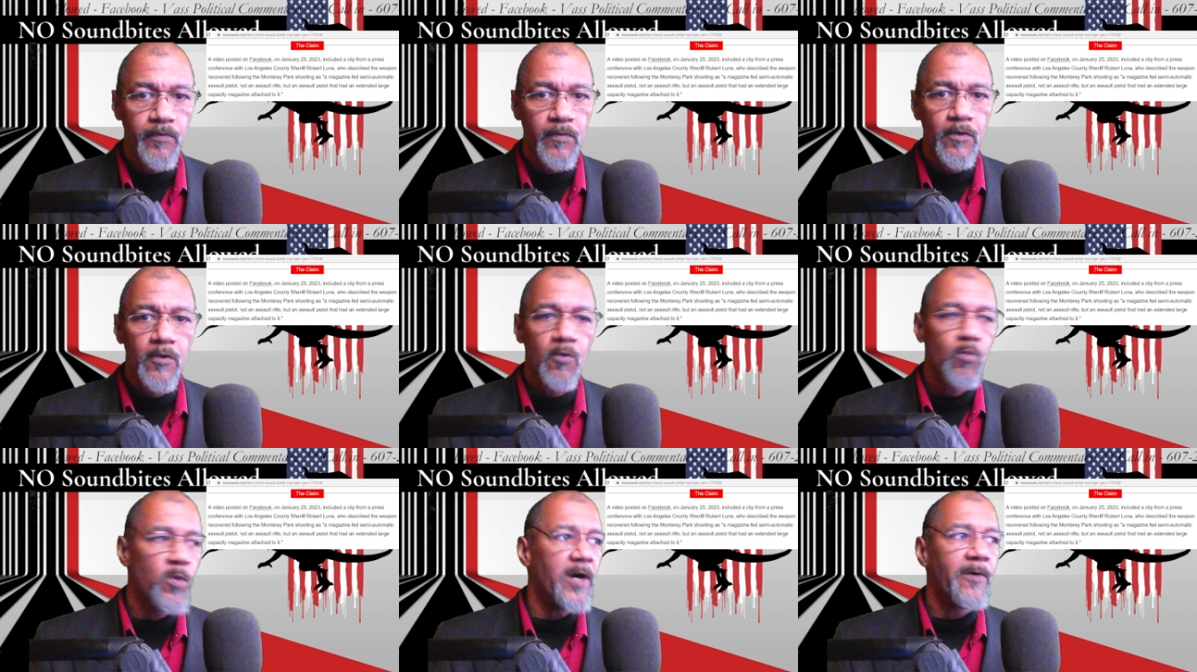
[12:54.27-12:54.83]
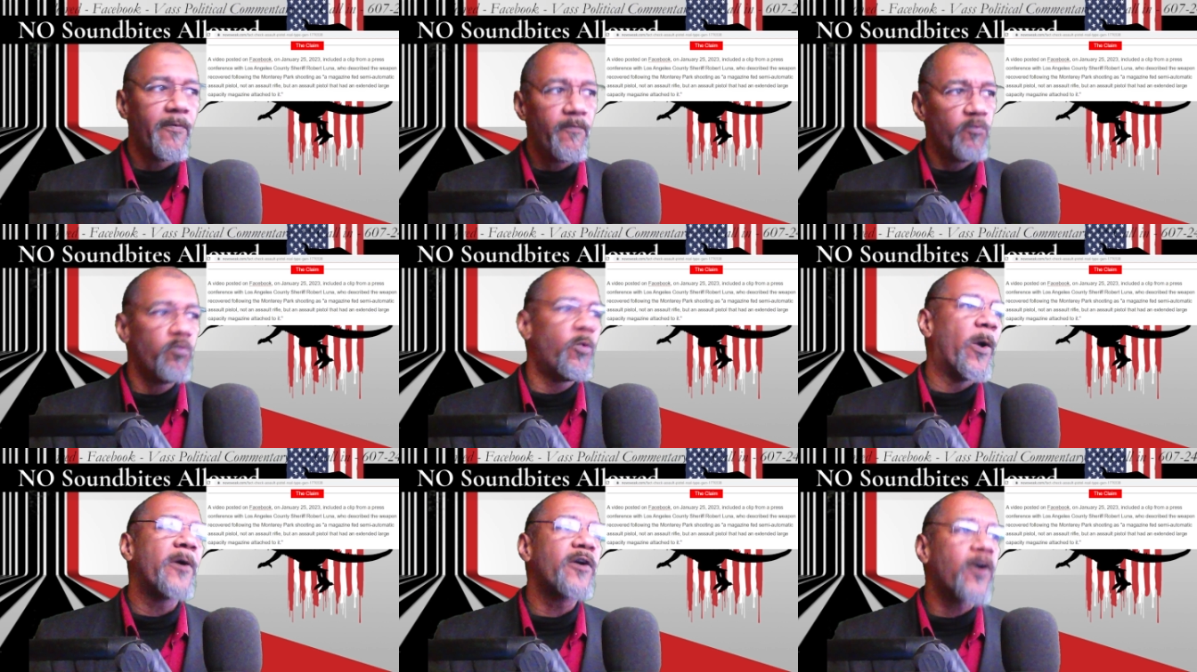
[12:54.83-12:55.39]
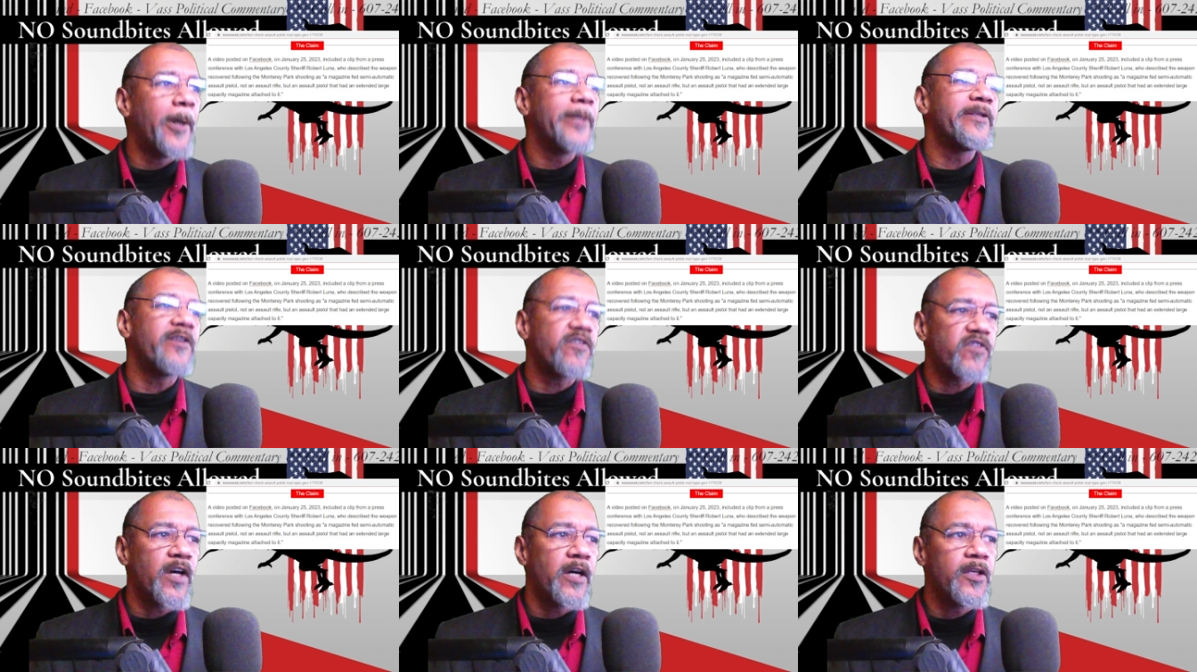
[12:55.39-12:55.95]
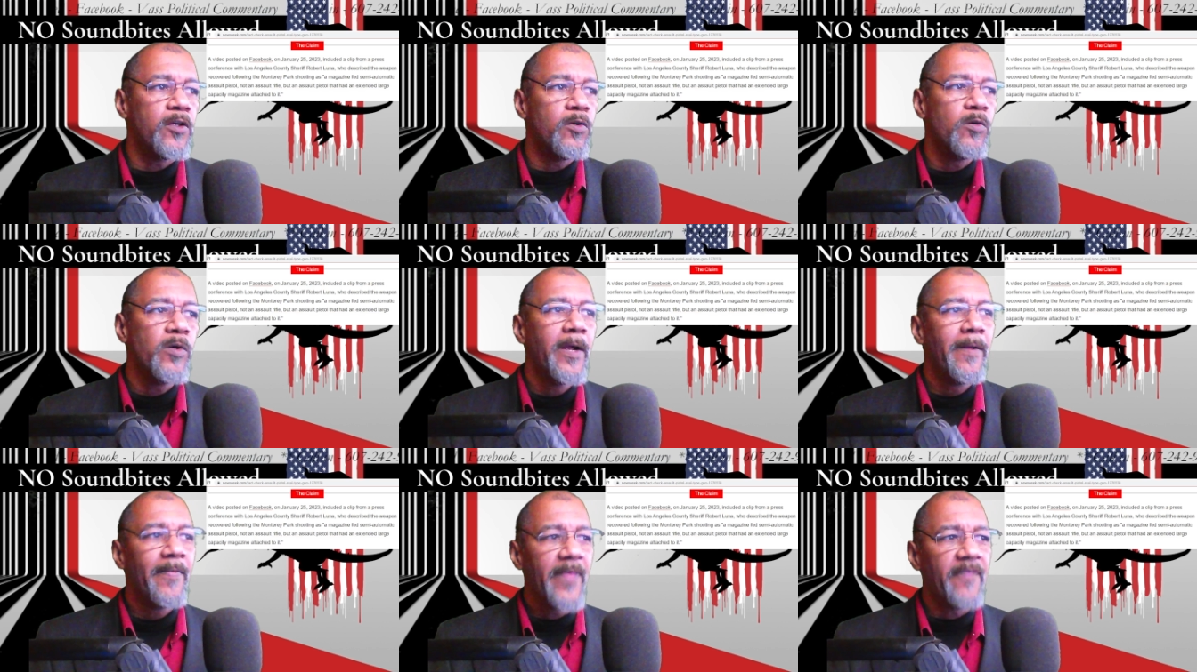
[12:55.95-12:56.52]
well, we're going to tell you
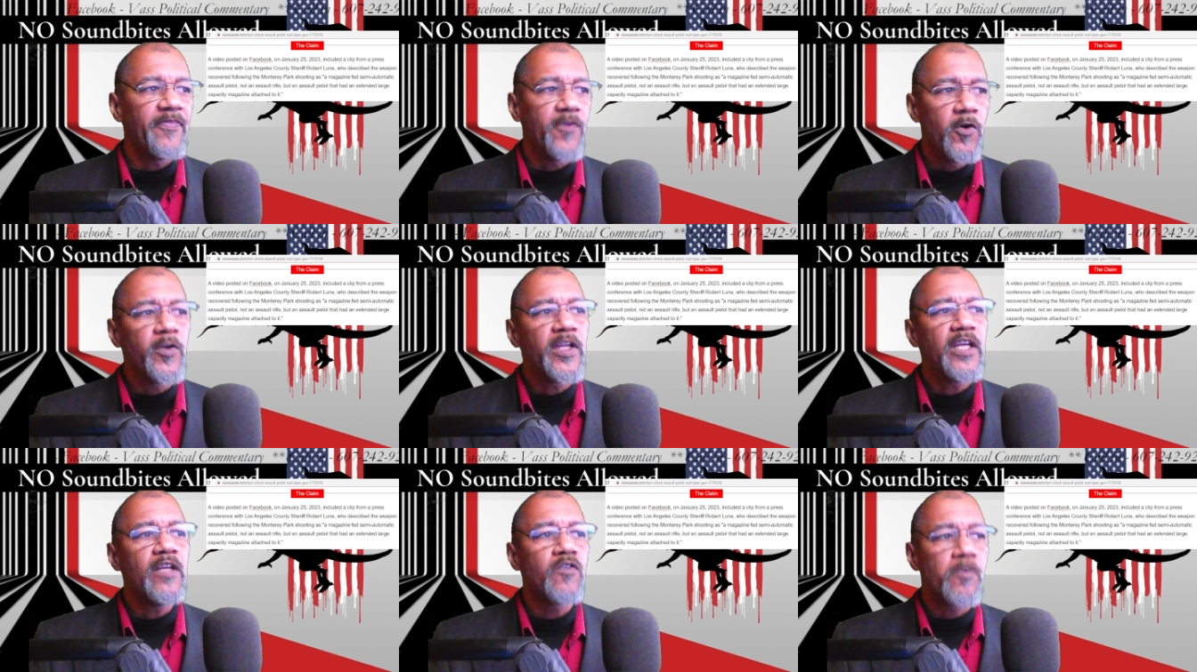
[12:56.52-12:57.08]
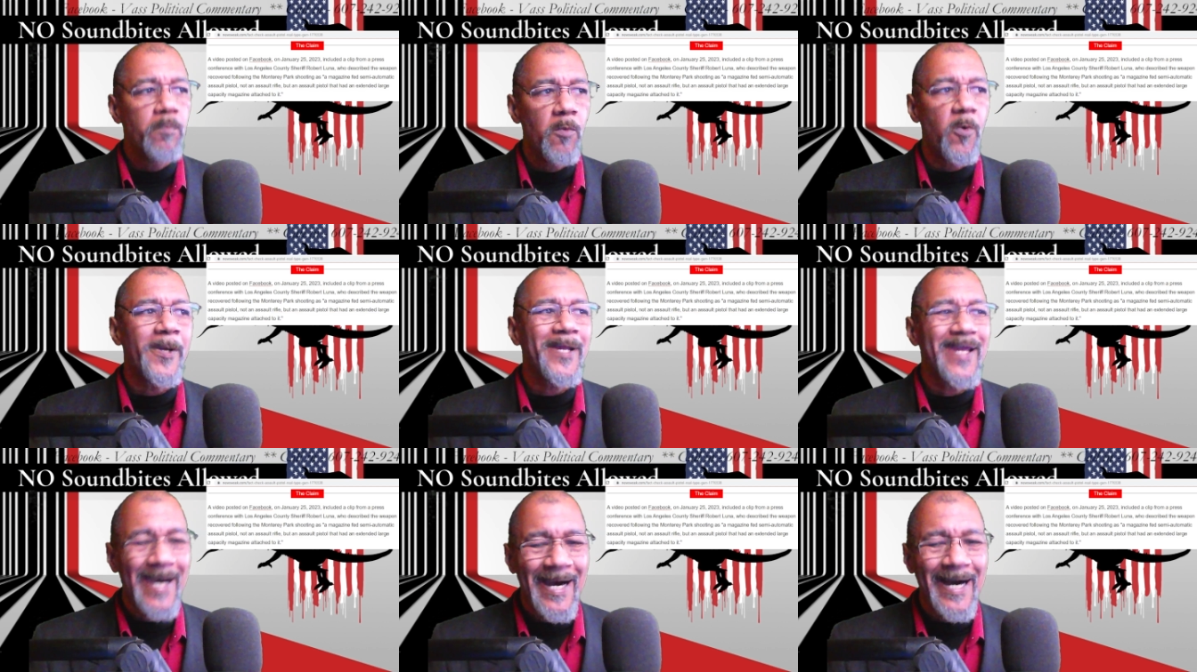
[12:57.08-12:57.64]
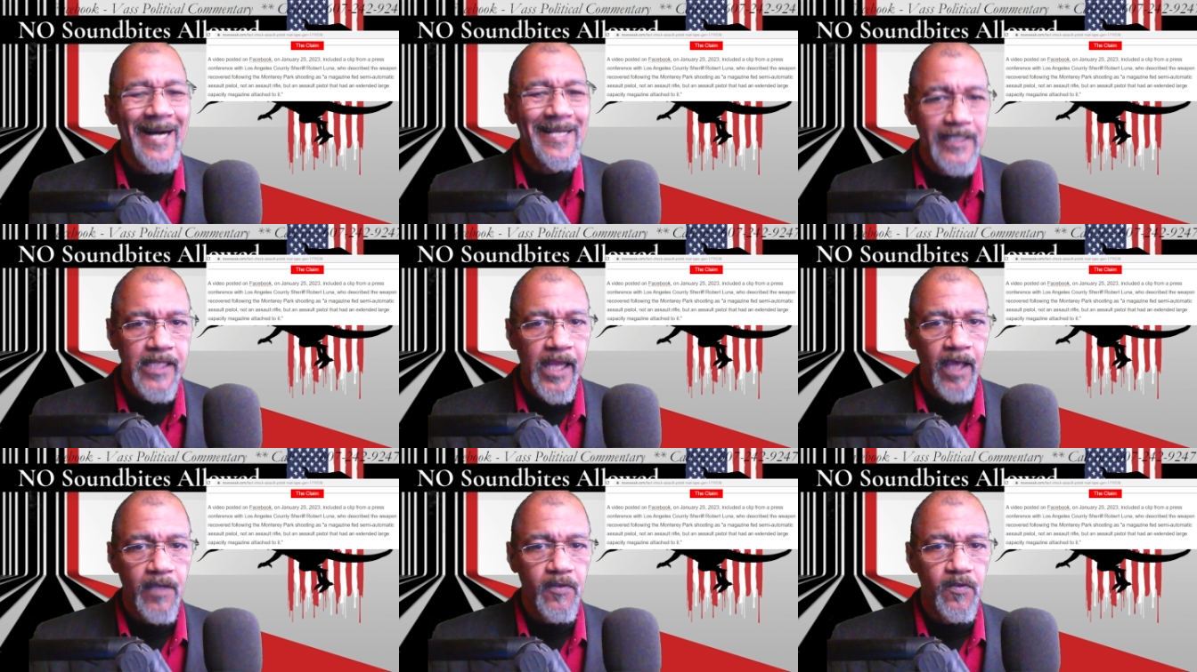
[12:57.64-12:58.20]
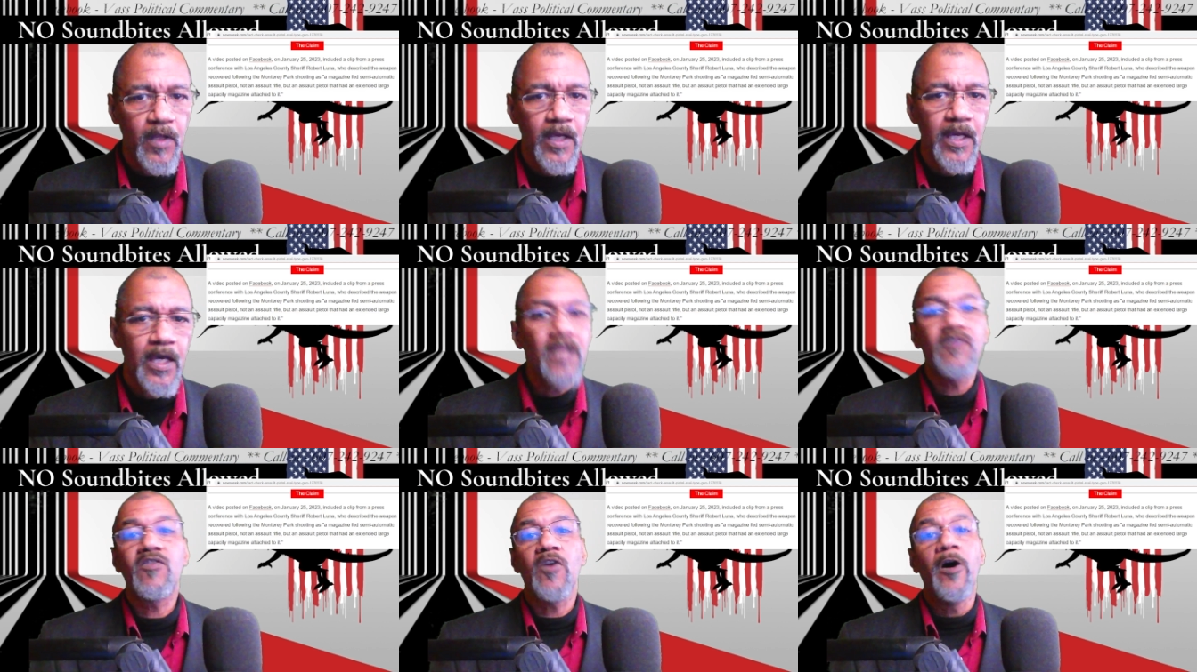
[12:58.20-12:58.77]
that there needs more context.
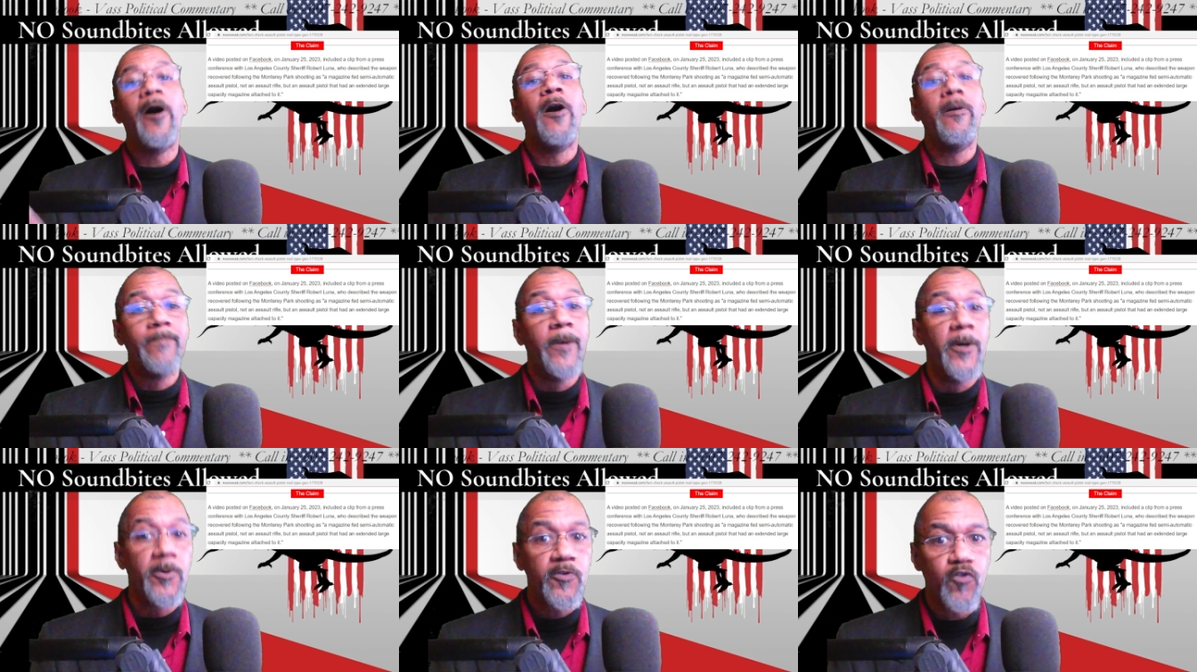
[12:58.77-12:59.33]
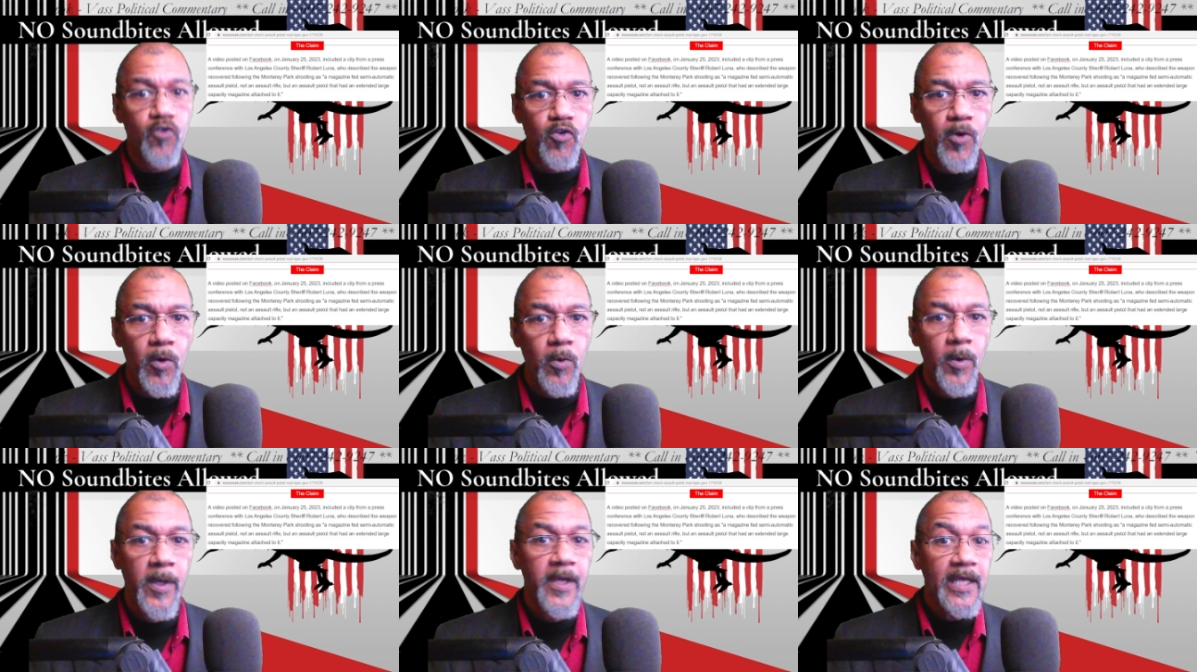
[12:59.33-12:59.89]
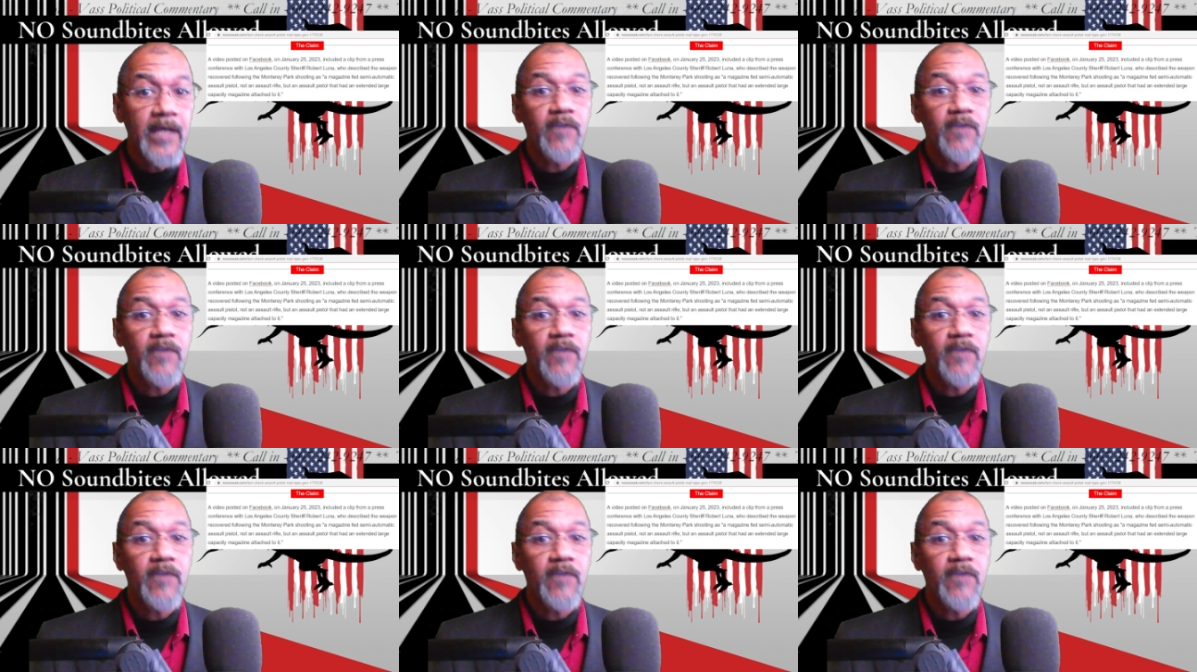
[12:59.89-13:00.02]
It's almost true. He's